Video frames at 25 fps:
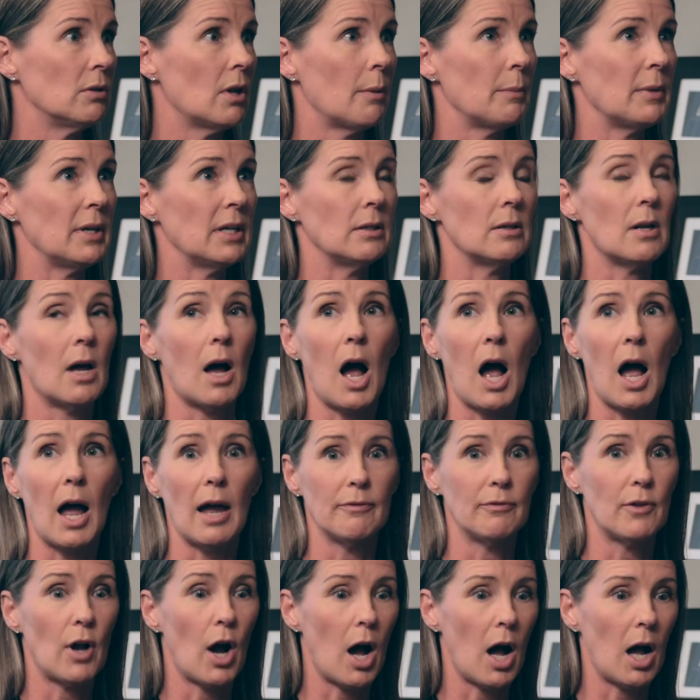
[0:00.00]
I mean,
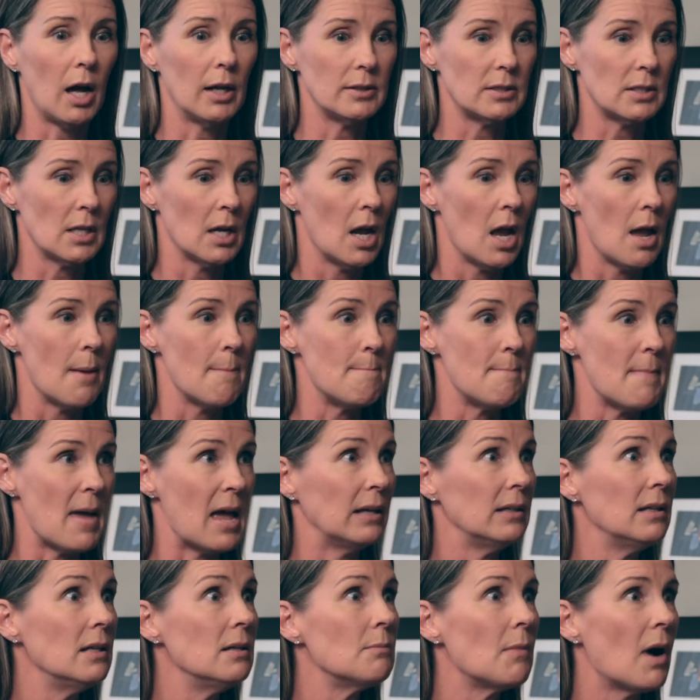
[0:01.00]
I've got
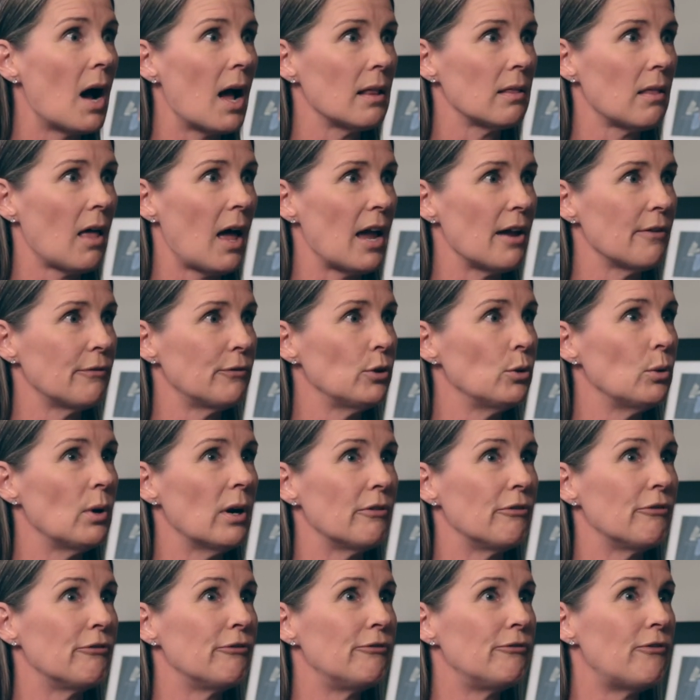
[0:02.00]
men in my life who
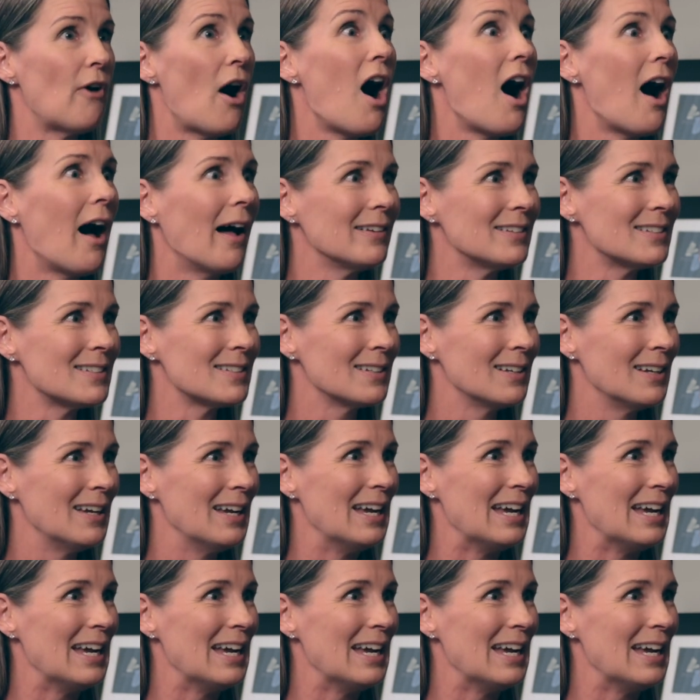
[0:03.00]
have fought